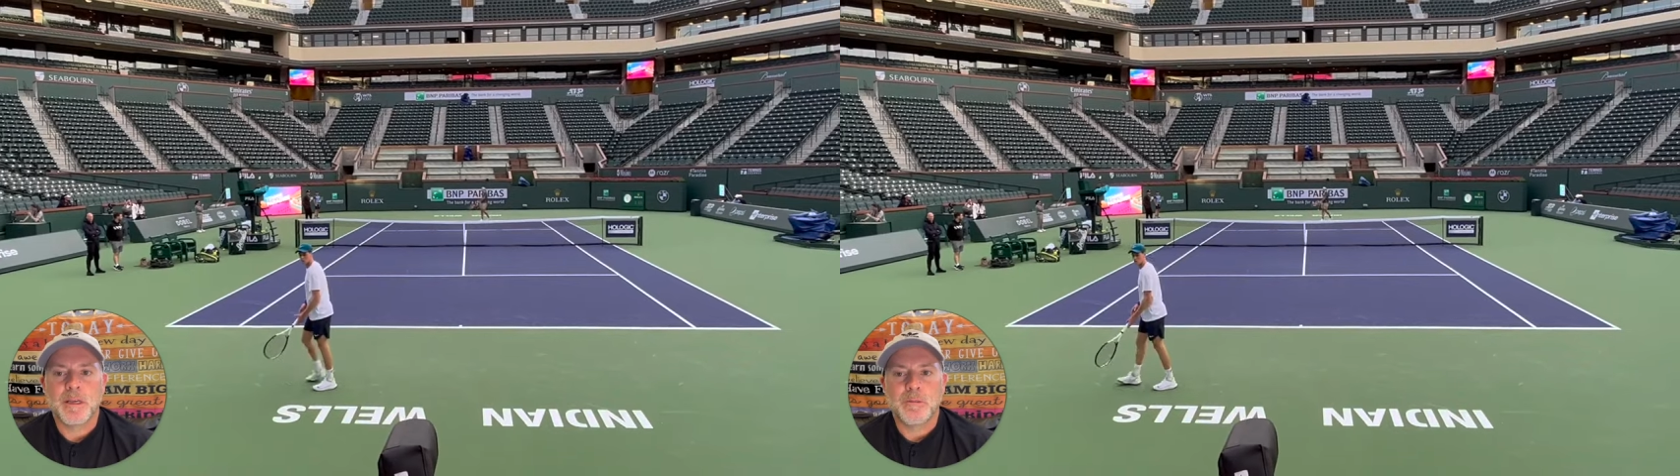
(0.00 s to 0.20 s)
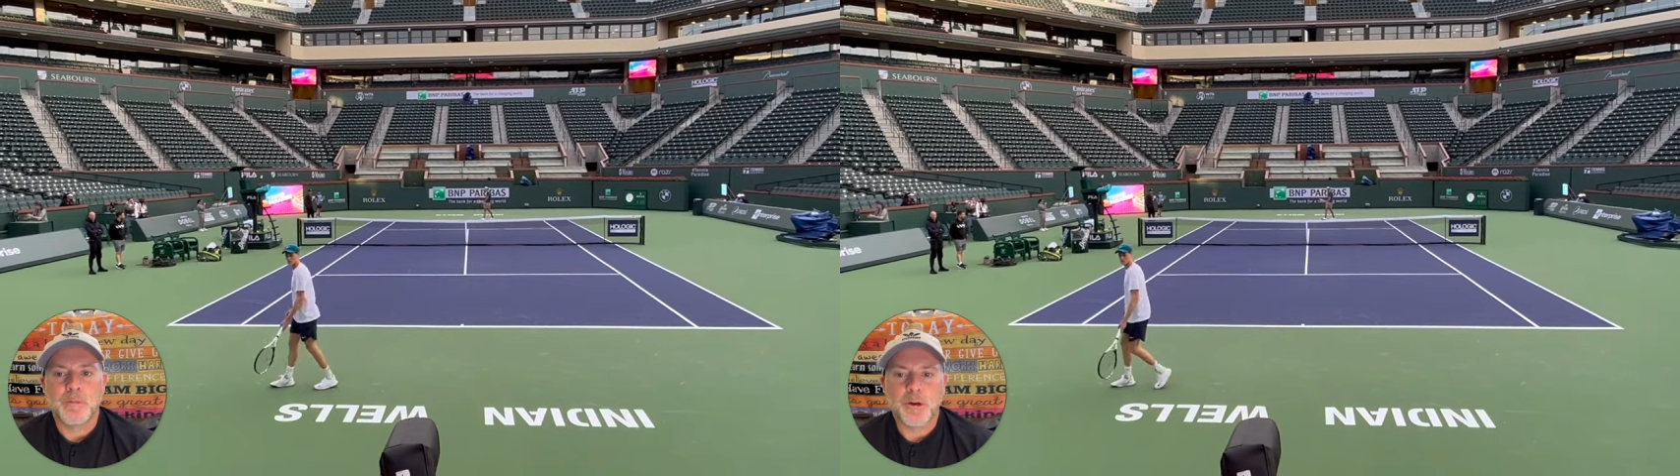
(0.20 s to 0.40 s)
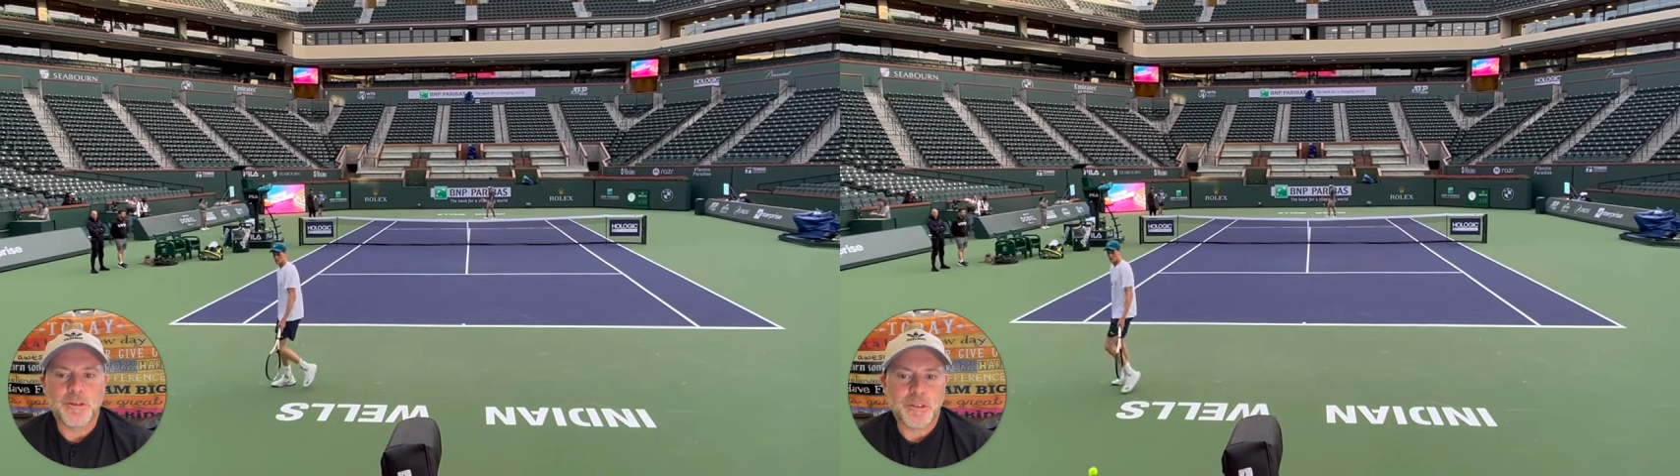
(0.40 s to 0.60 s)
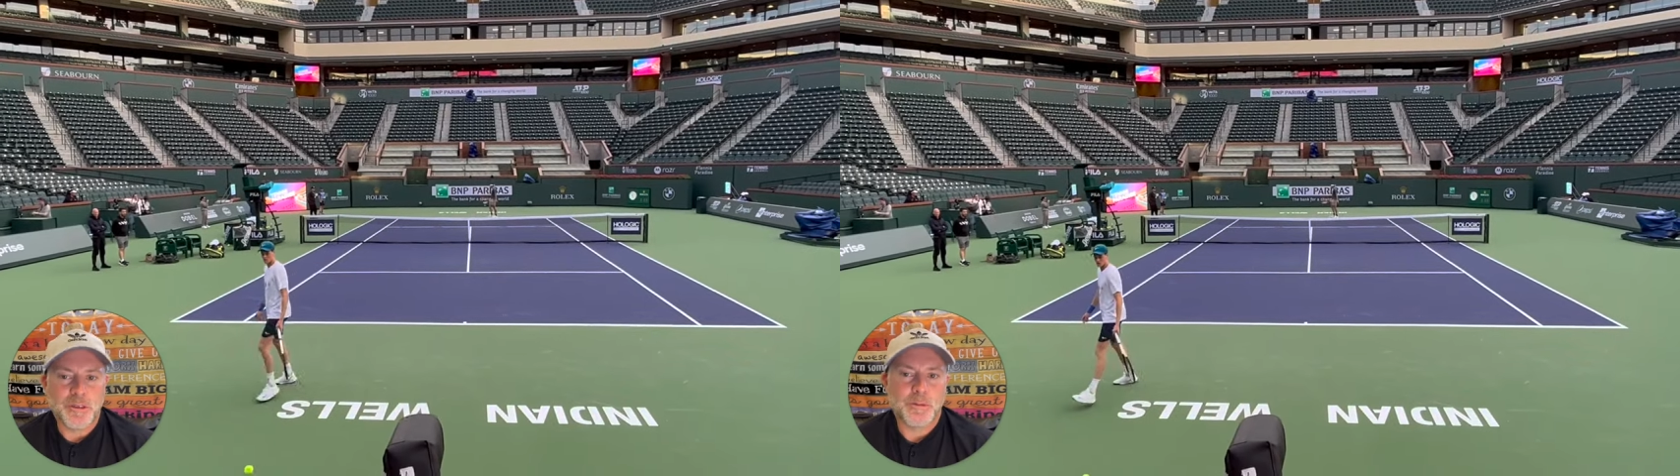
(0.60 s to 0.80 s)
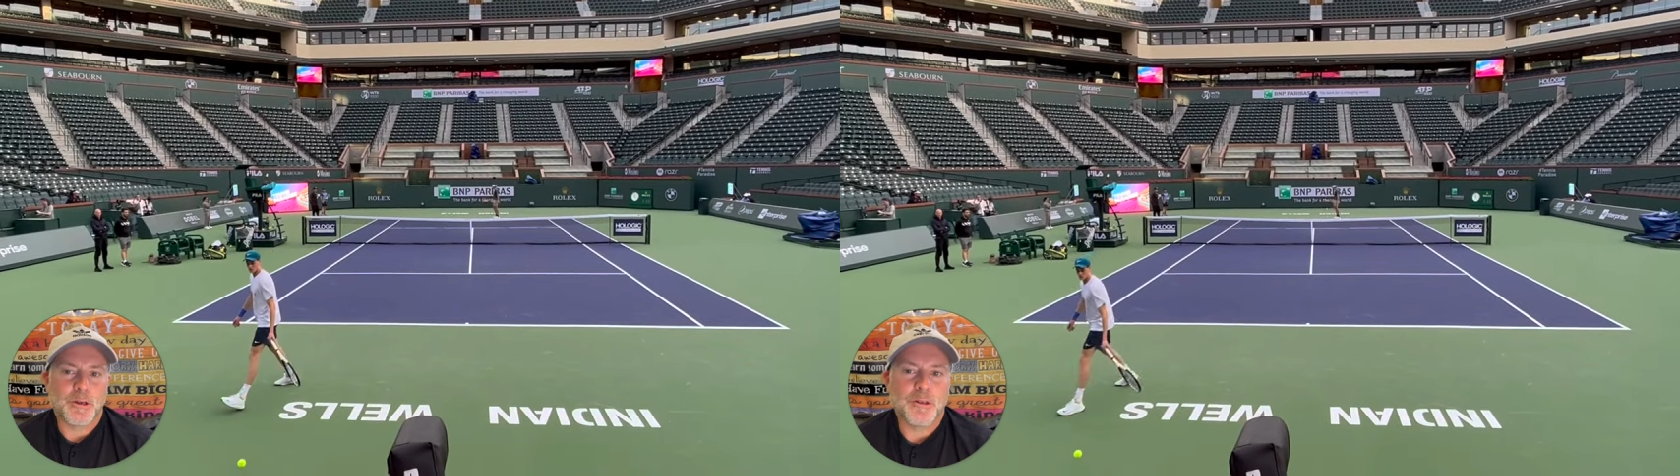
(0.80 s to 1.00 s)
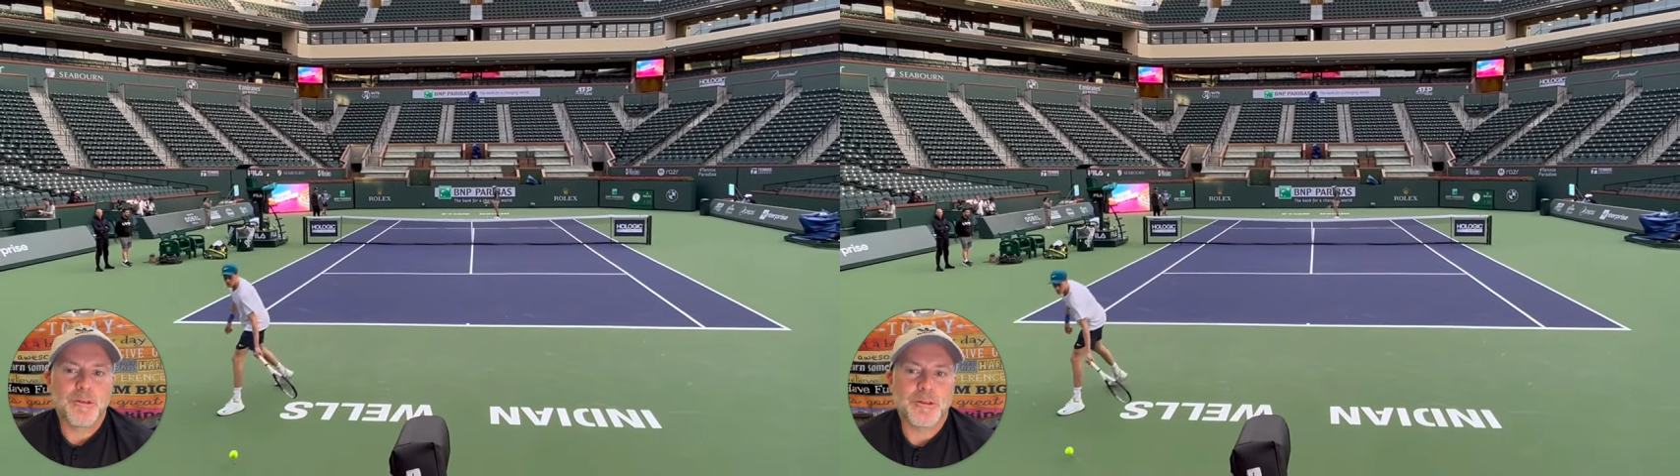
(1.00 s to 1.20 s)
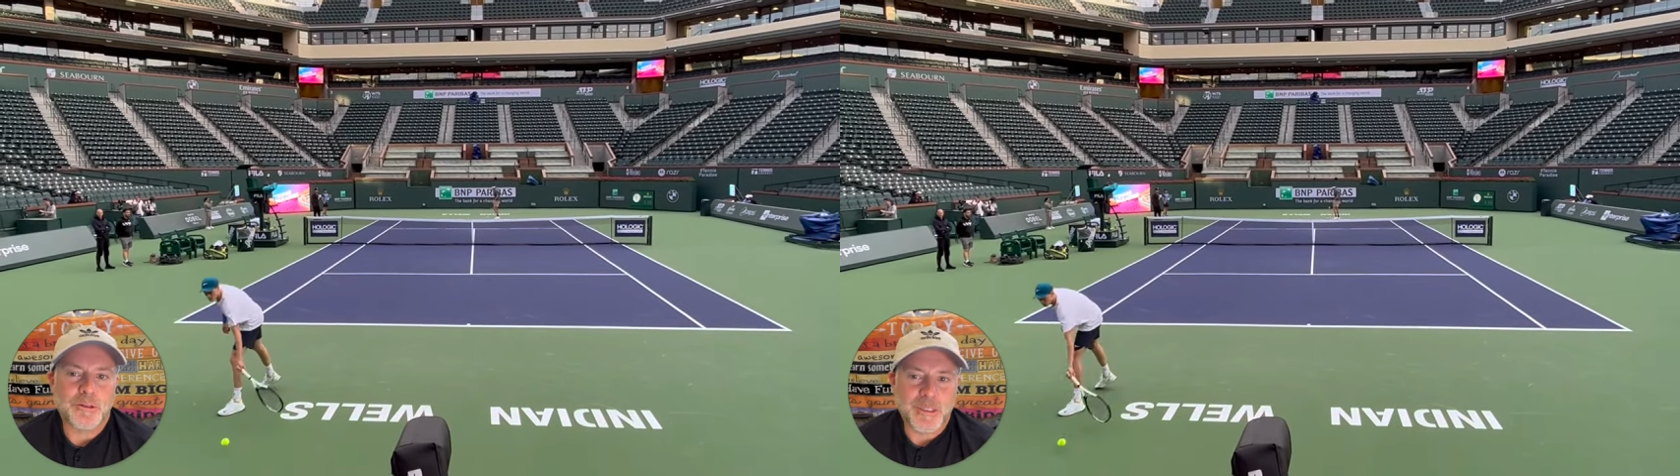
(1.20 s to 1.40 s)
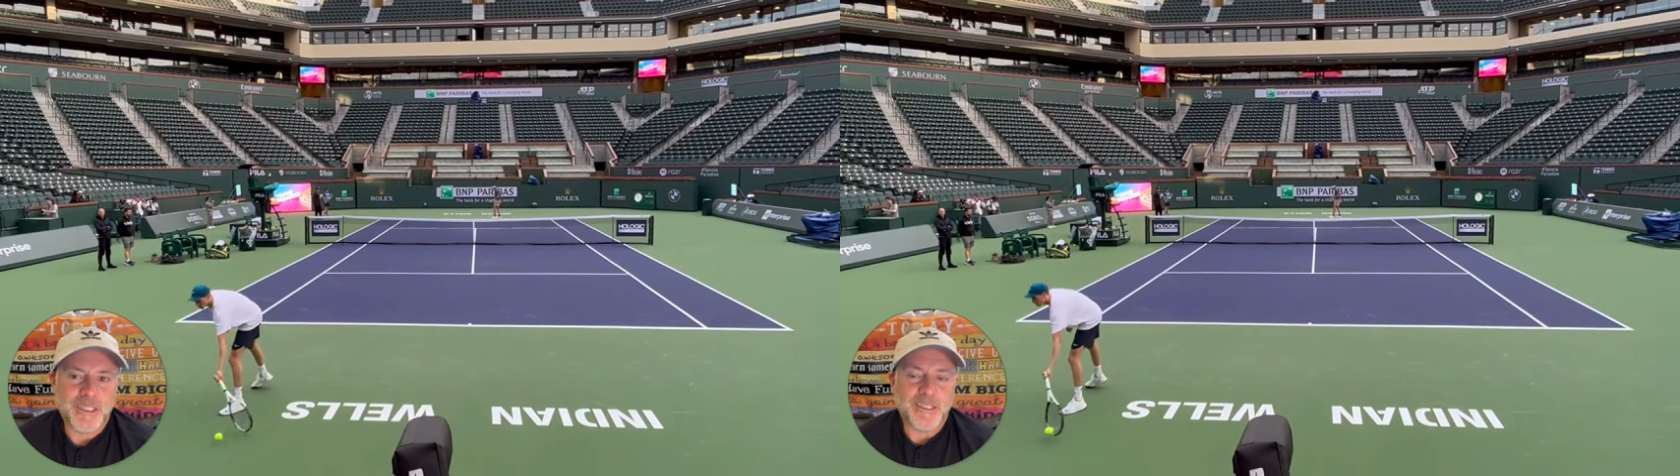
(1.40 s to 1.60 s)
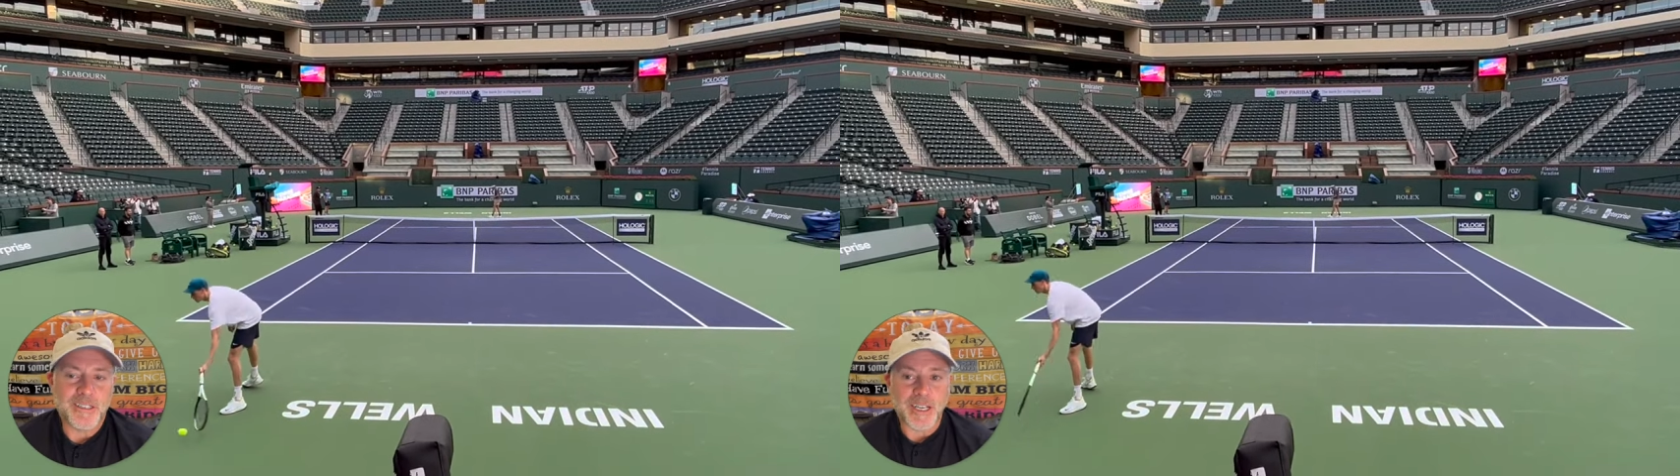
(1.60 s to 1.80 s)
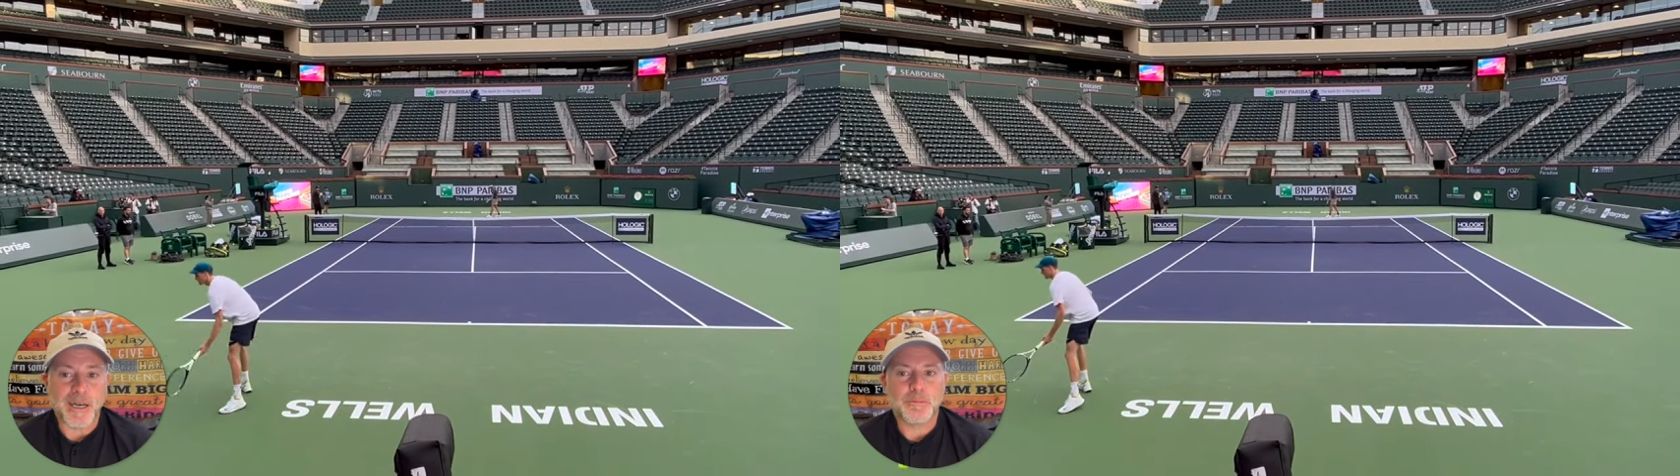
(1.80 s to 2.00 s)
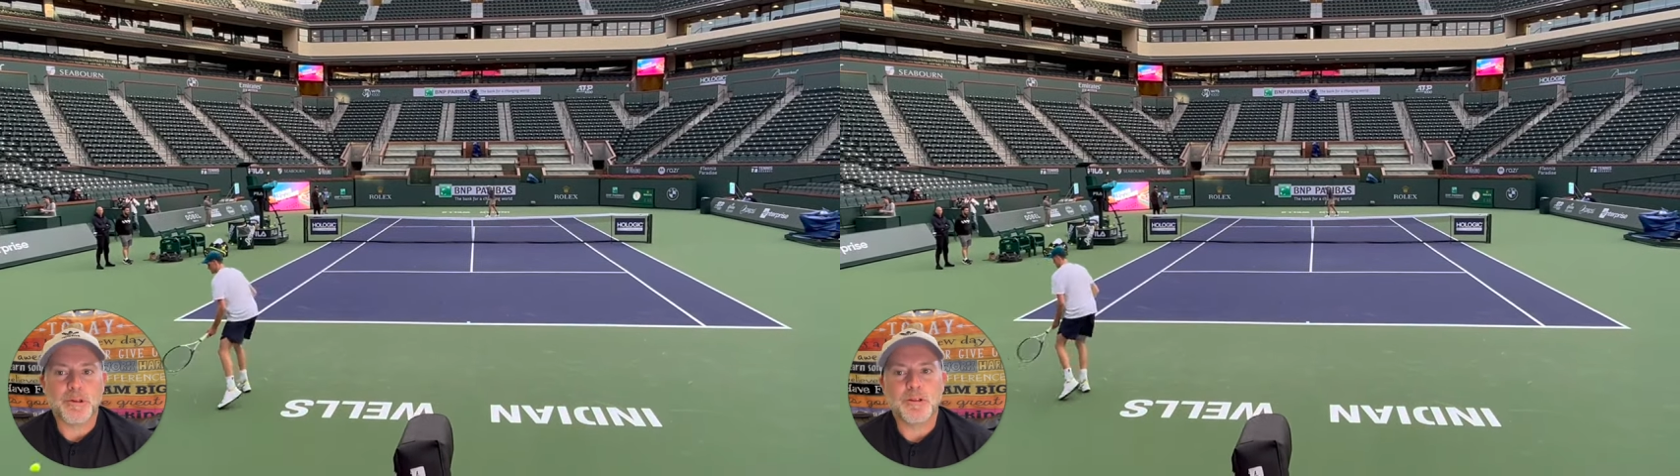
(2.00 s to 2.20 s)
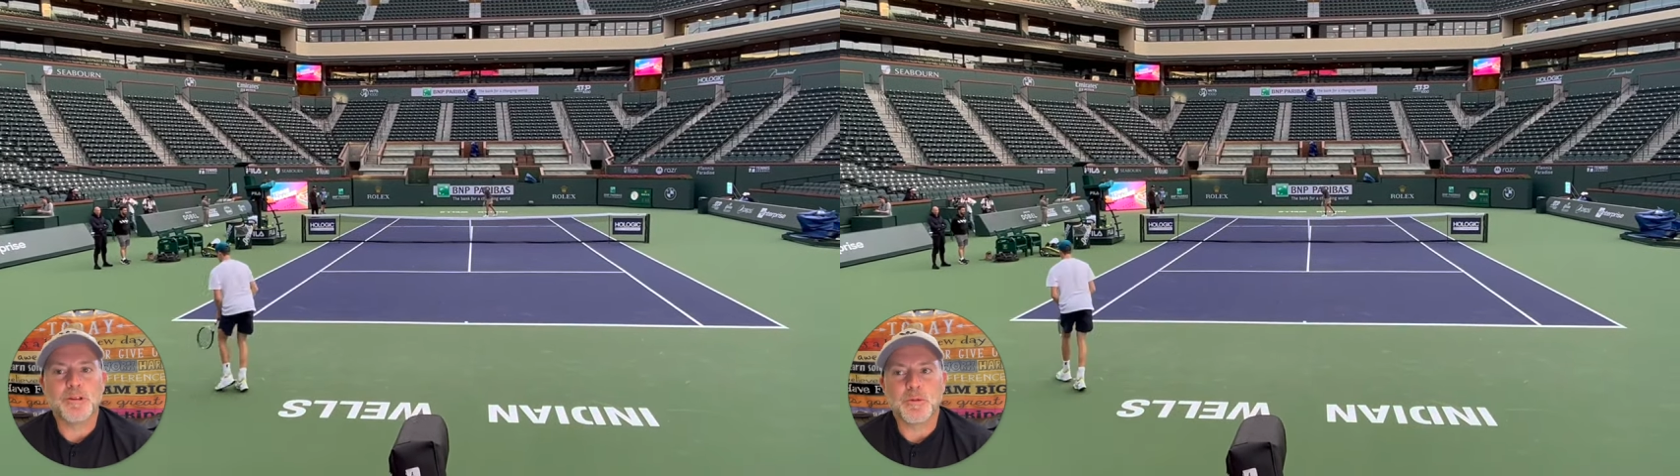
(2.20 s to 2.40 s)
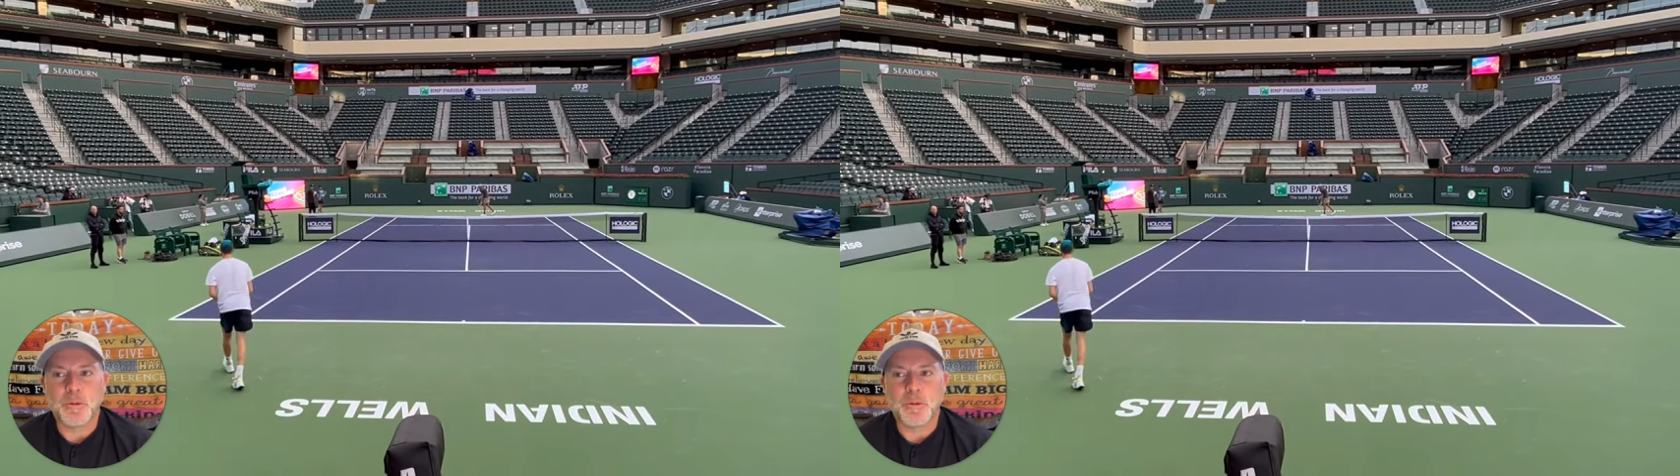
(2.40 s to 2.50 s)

Most of the pros, or at least the top pros,